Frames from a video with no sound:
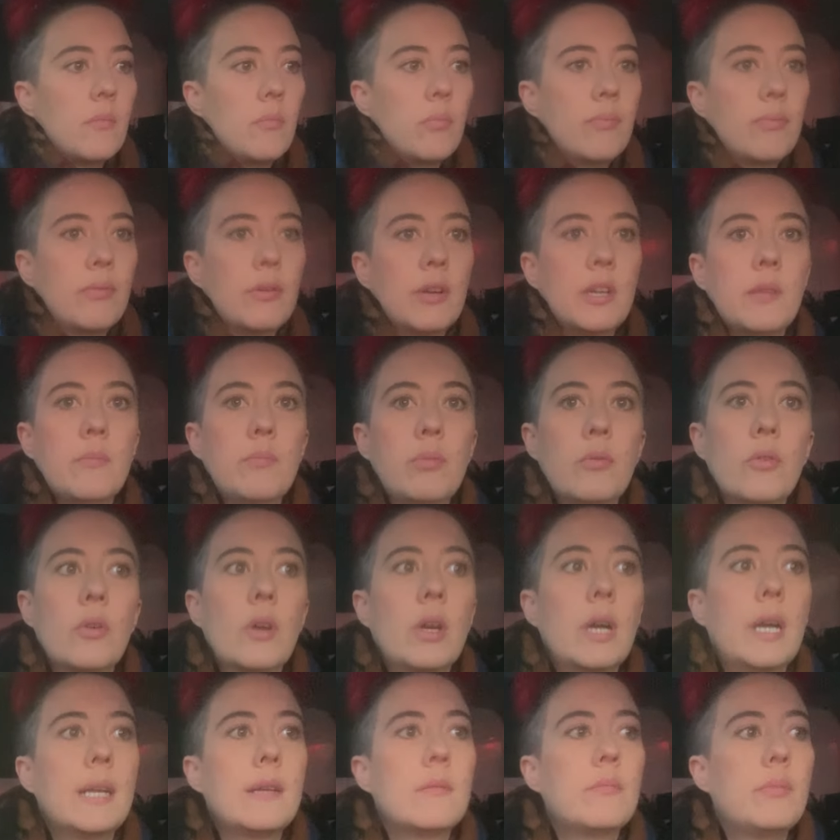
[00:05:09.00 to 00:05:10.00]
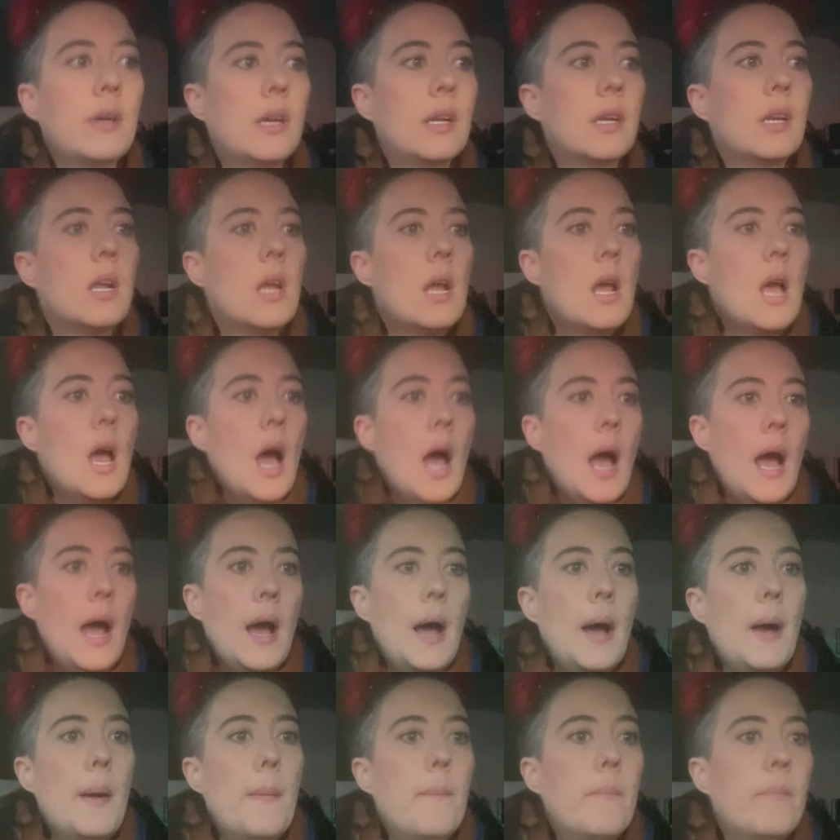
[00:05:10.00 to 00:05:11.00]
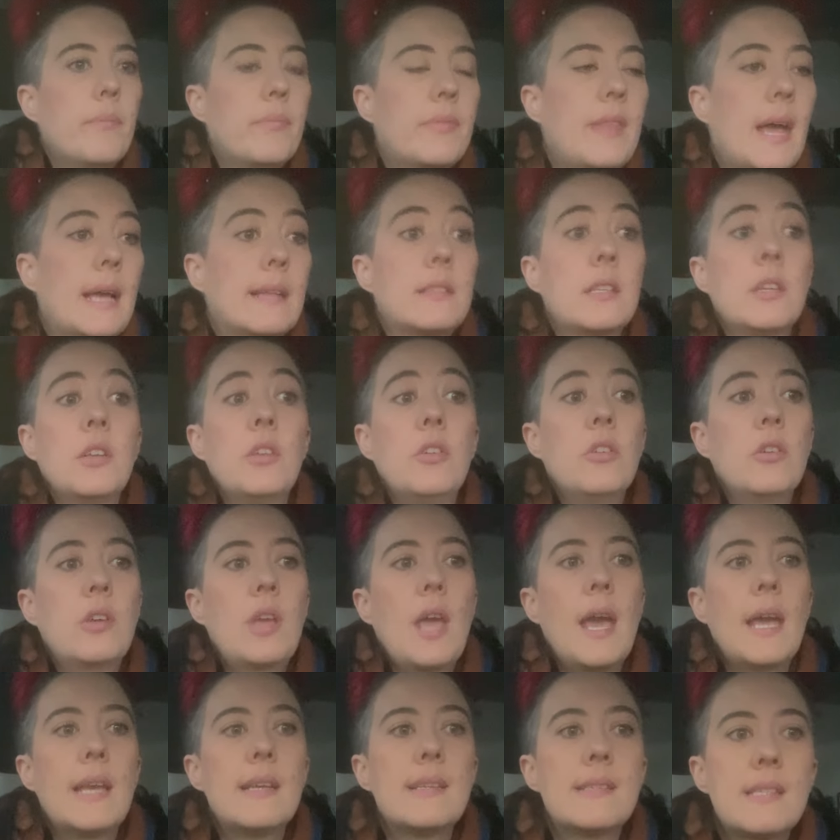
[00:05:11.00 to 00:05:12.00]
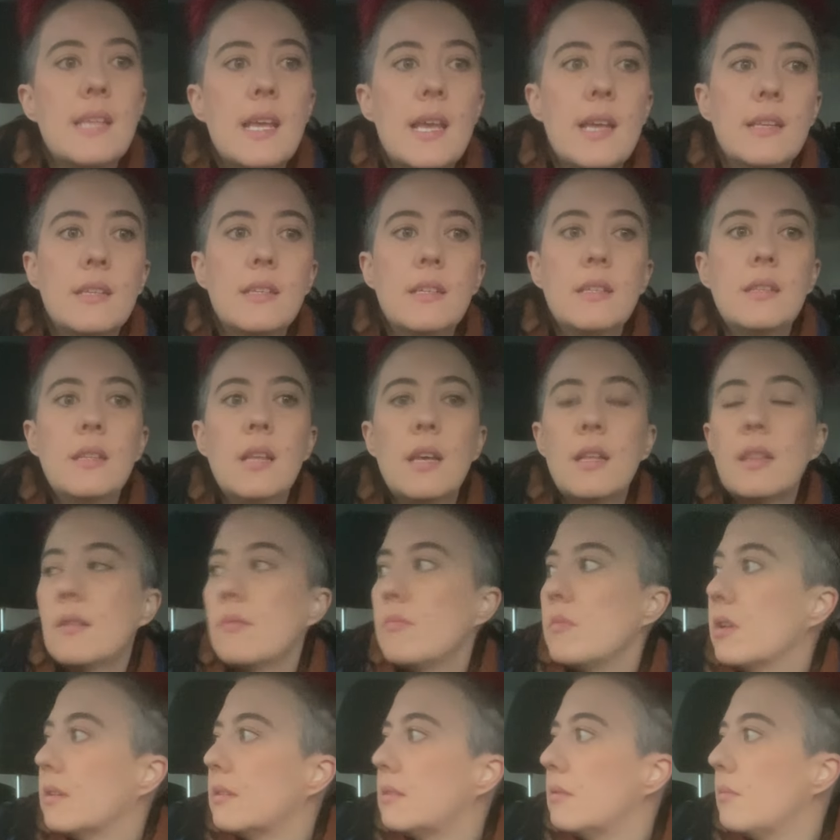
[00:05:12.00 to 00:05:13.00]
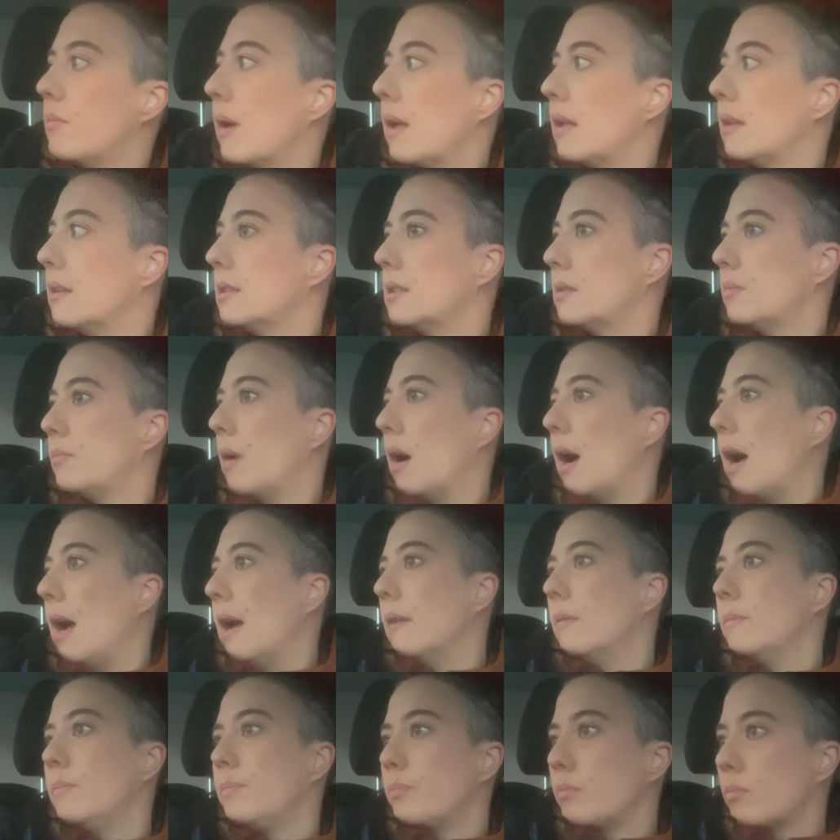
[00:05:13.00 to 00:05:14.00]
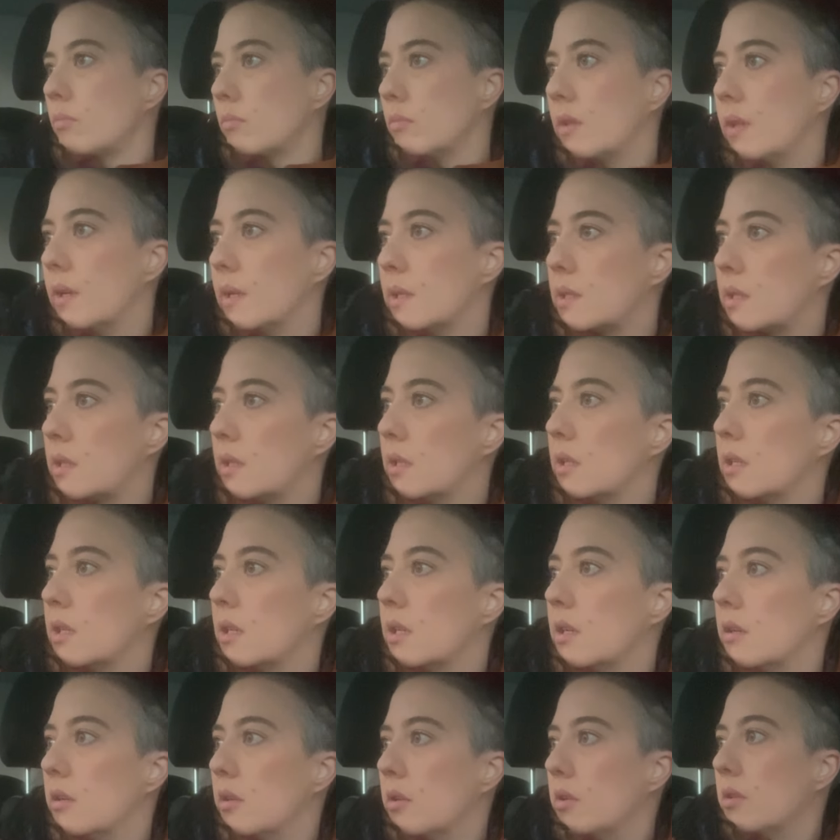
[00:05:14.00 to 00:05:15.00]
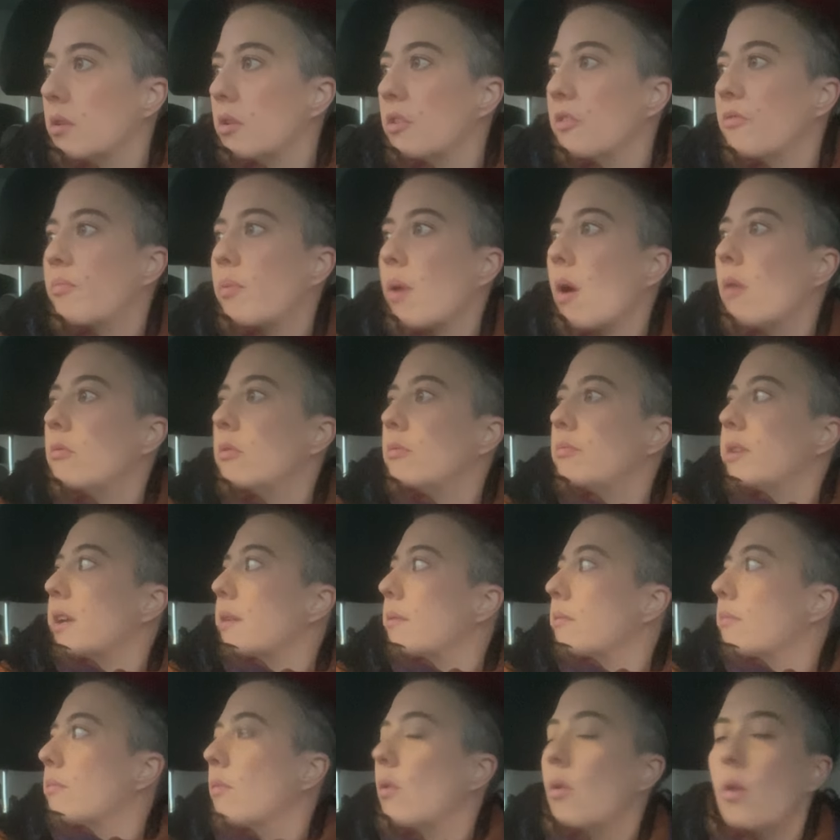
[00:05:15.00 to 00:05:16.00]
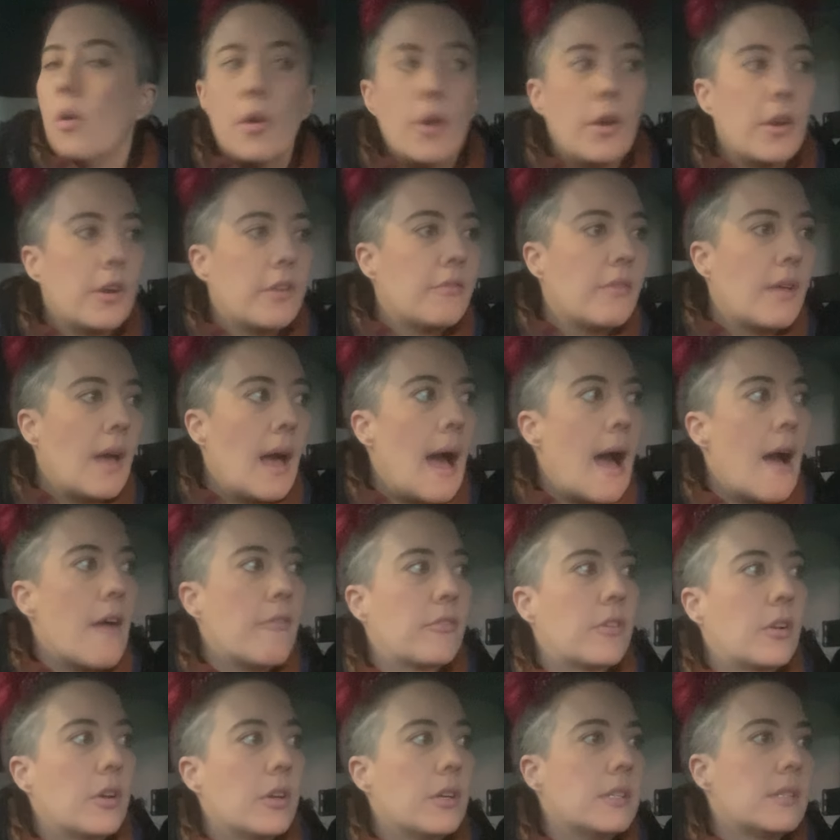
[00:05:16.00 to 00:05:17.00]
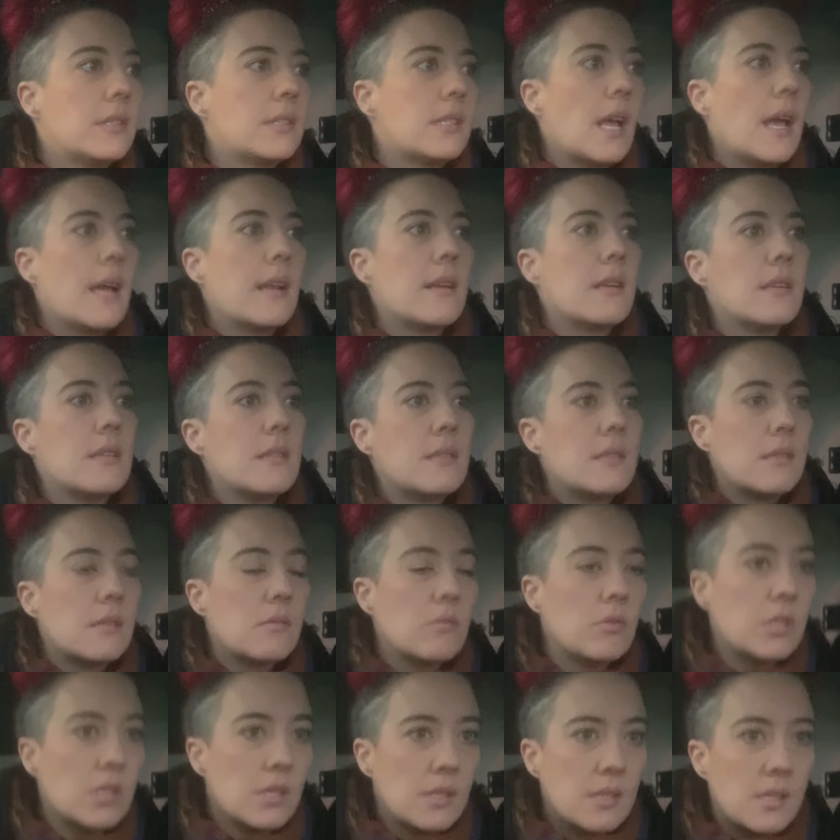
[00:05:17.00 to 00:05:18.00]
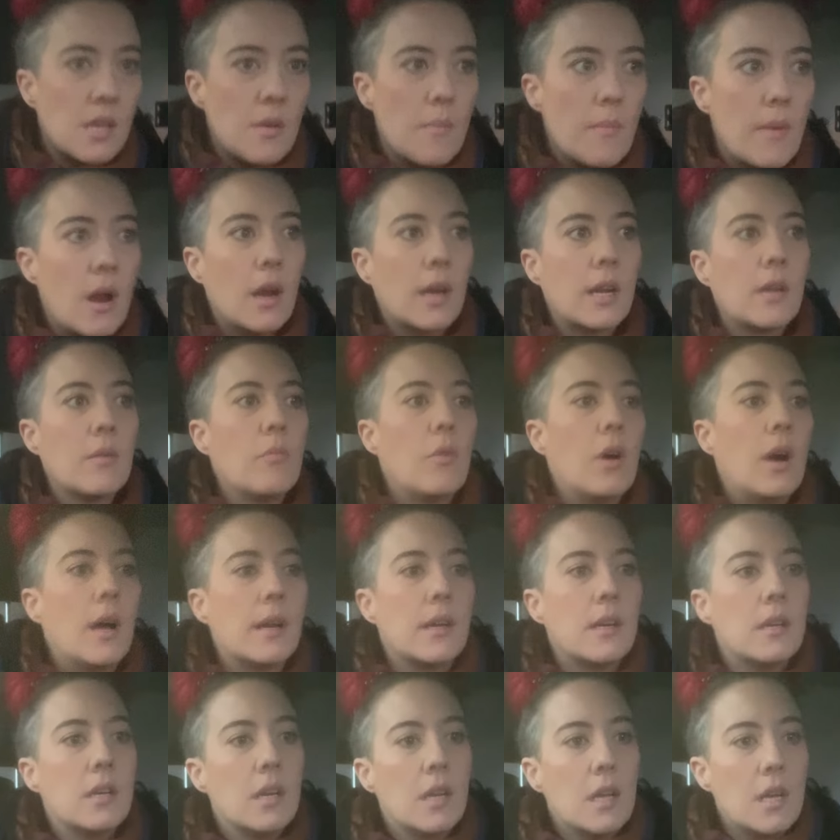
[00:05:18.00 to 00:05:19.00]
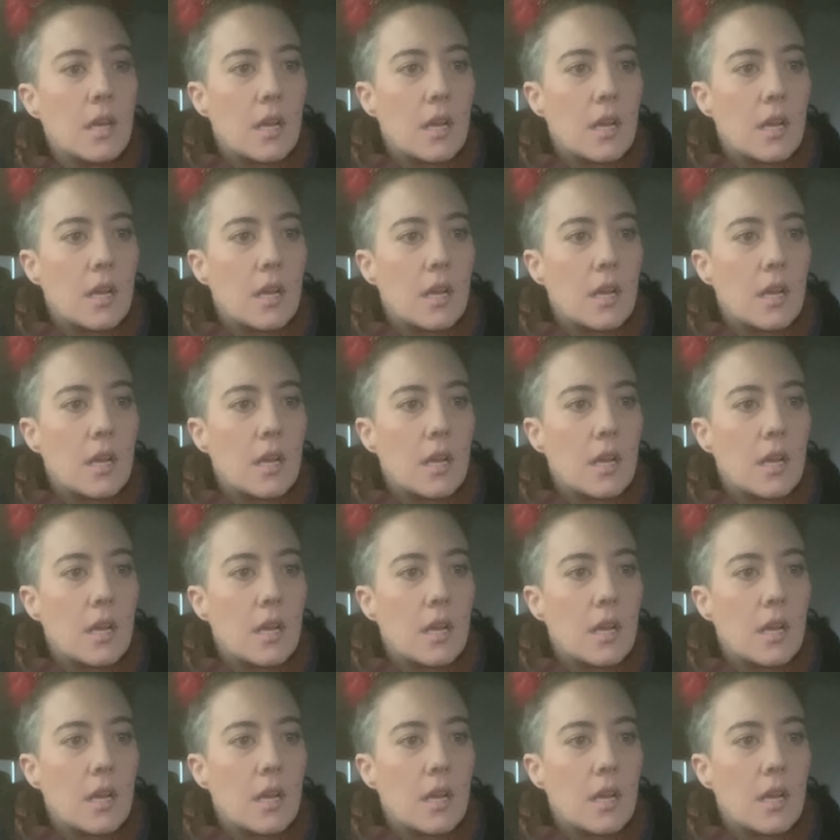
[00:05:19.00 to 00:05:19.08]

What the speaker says: pretty boring. But that's a UK standard that the meals are balanced by. There's you've probably more heard of the AFCO standards, which is the American one.